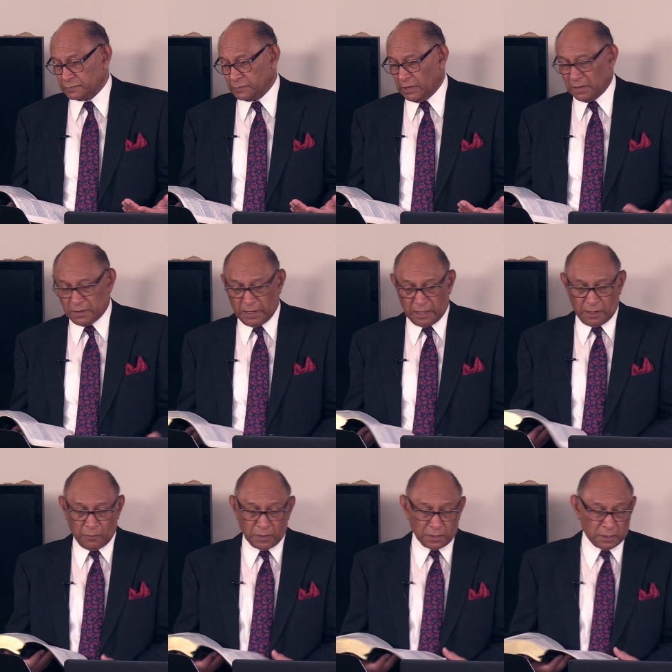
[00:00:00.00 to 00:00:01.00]
there they
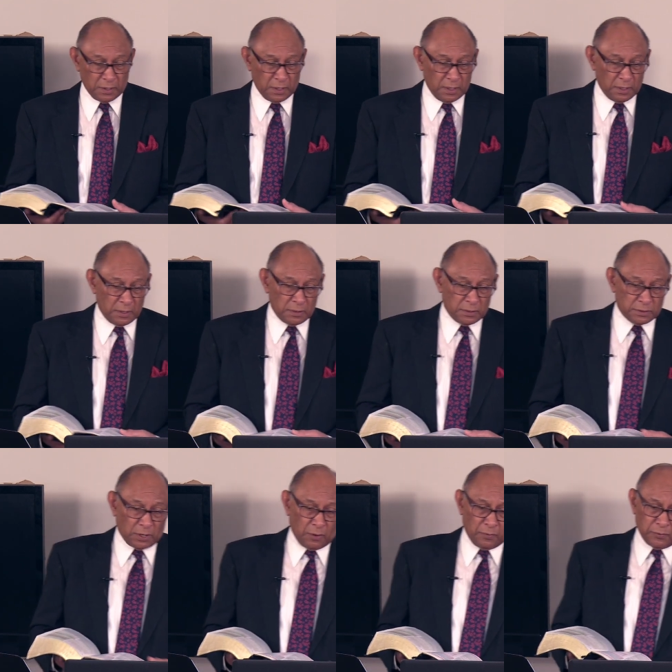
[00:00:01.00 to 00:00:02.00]
were.
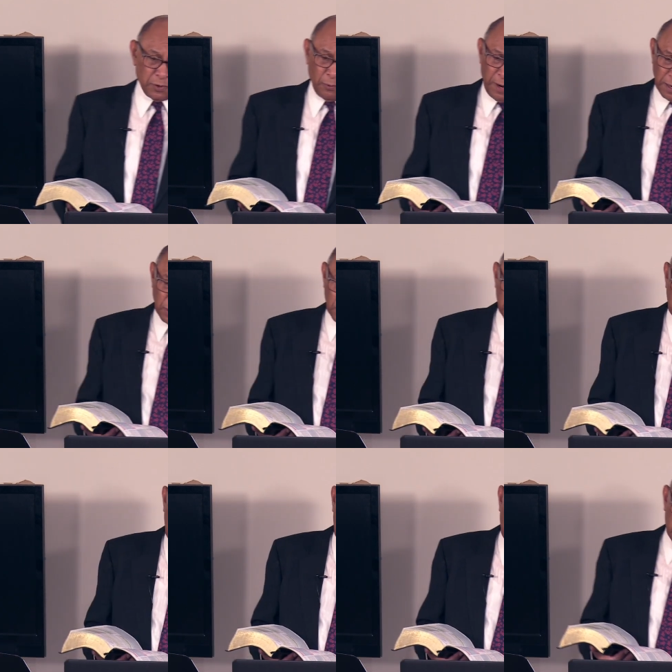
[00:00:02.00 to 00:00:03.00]
So, so why do you
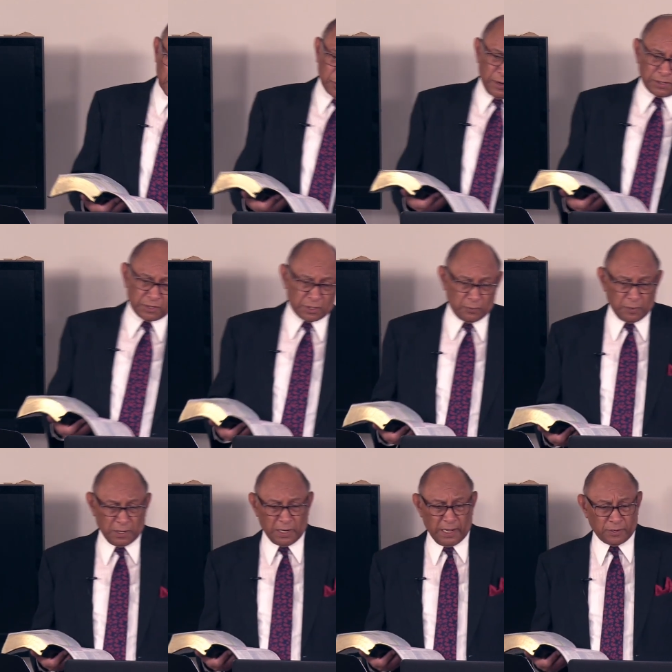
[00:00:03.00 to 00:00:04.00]
think another question
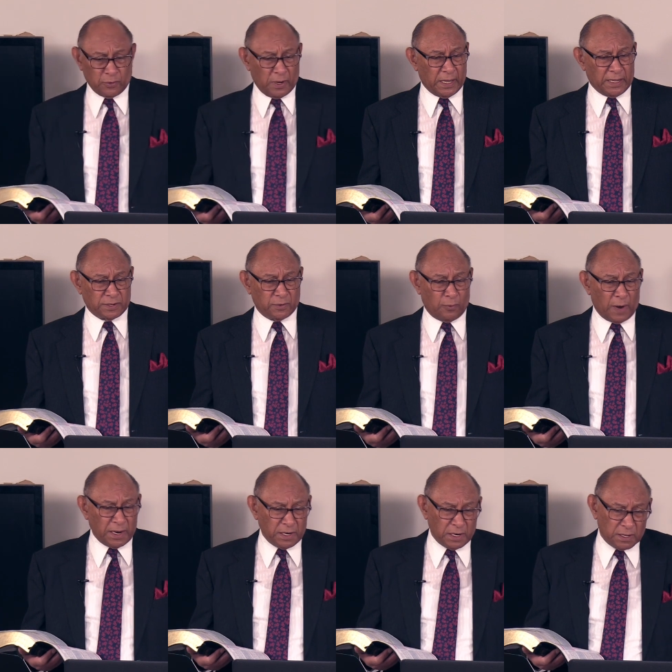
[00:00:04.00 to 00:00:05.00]
we'd like to ask?
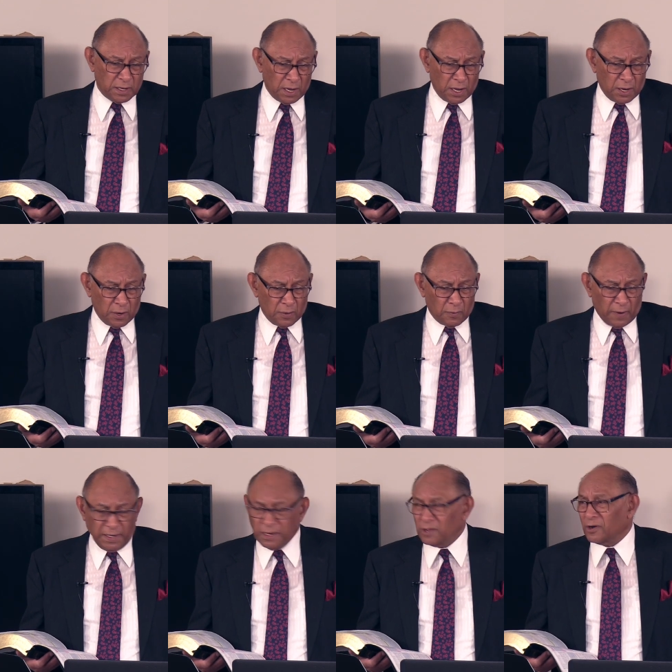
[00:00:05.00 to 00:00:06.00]
Why did, why
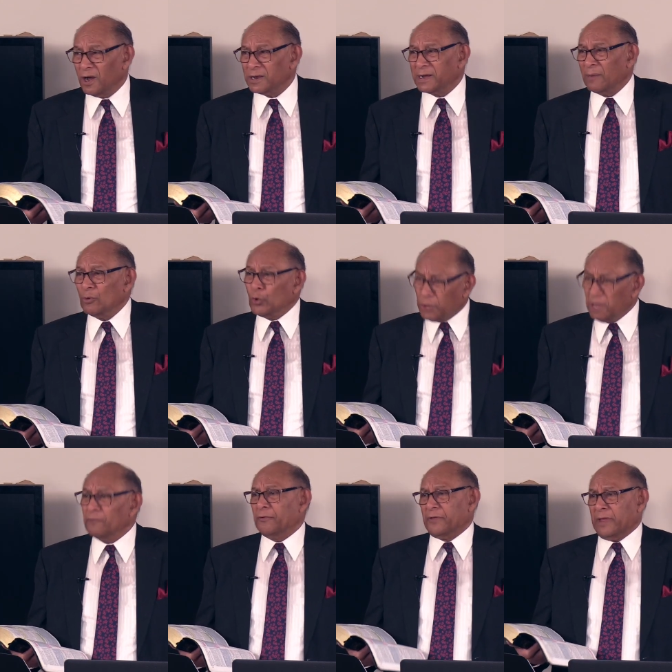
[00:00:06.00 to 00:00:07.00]
did God come looking
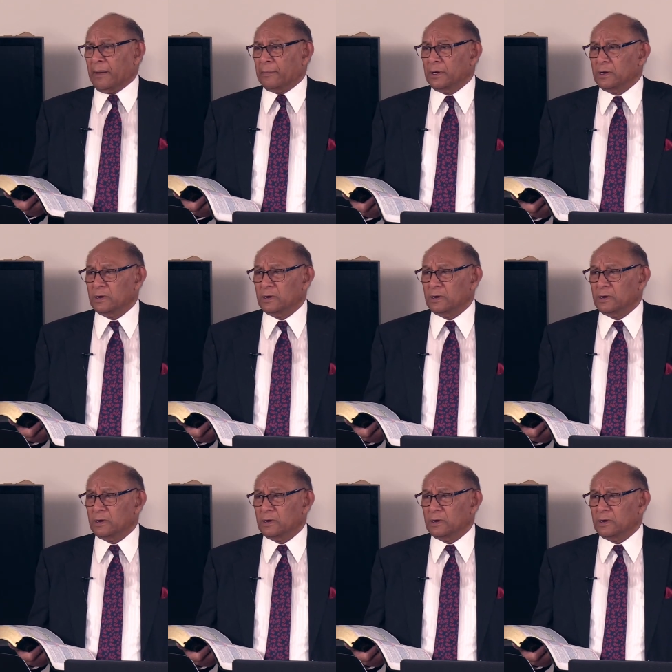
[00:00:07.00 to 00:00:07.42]
for them?